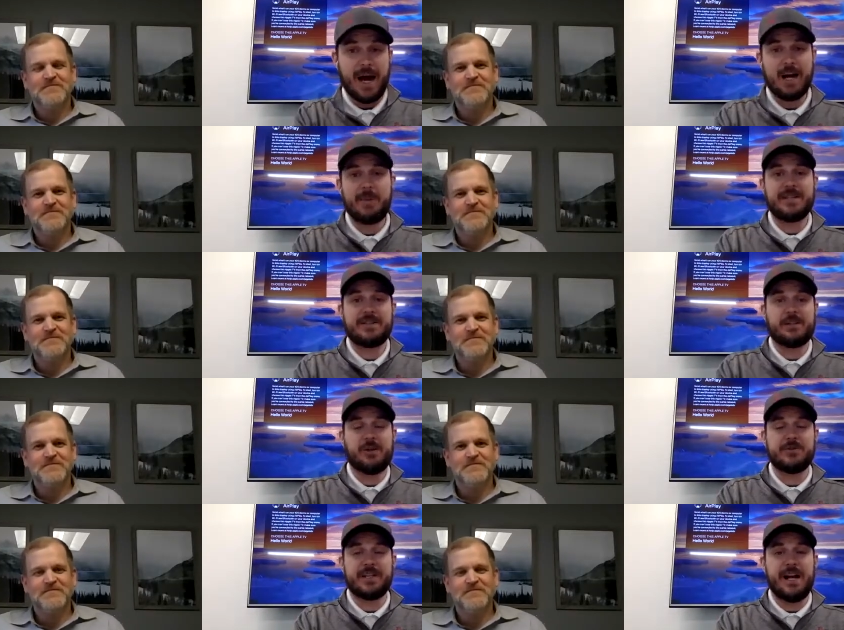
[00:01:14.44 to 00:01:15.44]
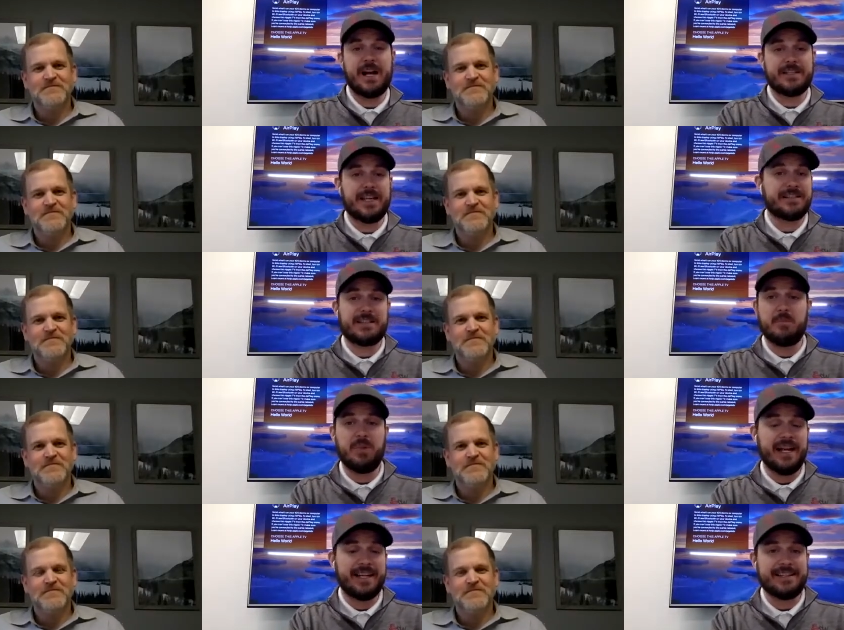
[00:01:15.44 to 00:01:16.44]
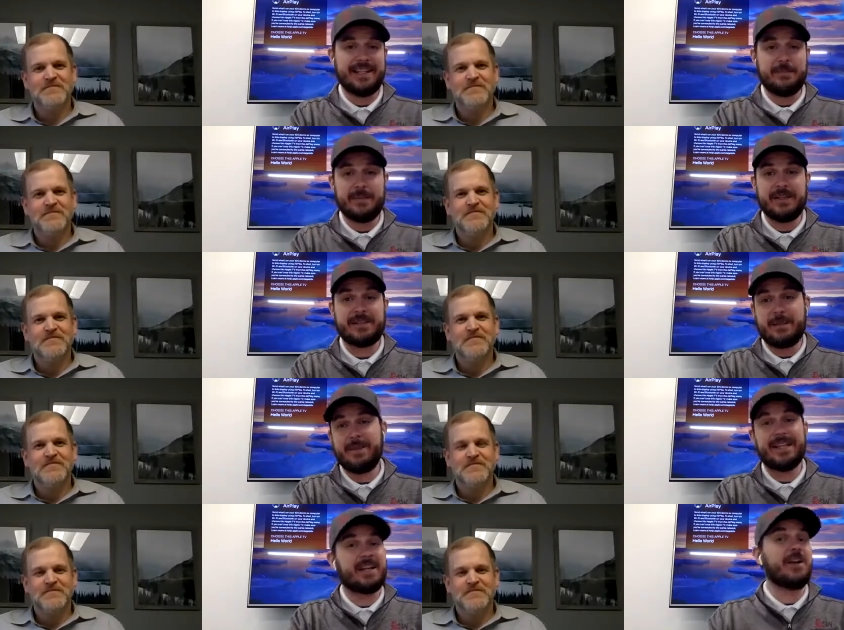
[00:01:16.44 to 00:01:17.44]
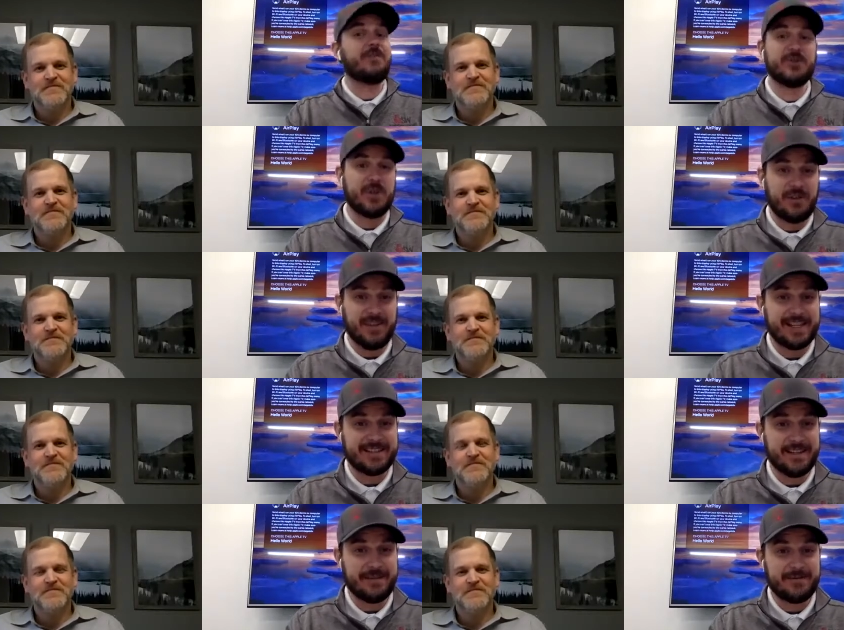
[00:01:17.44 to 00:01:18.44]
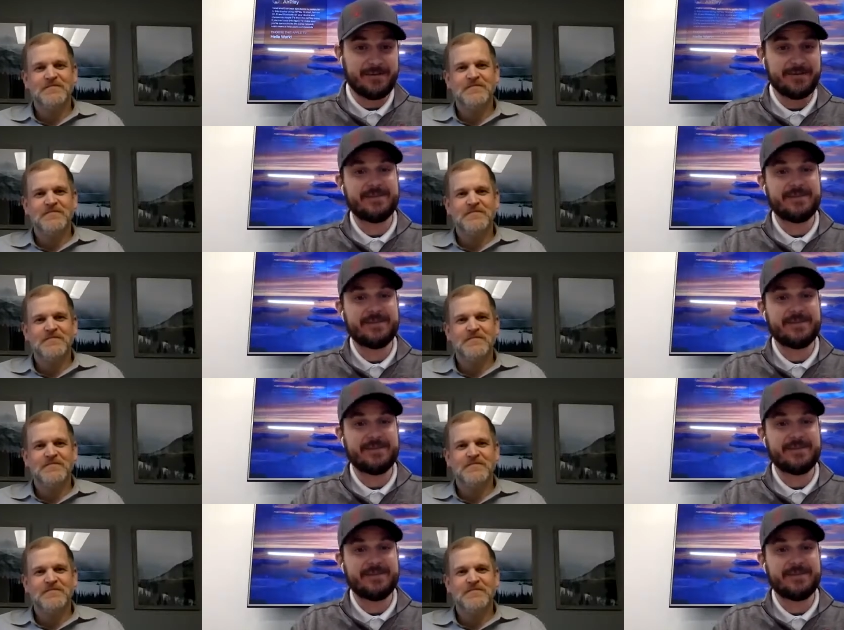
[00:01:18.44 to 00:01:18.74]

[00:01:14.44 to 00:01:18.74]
Speaker 1: buyer pays closing costs, and that's just a blanket statement statement that covers all of that stuff?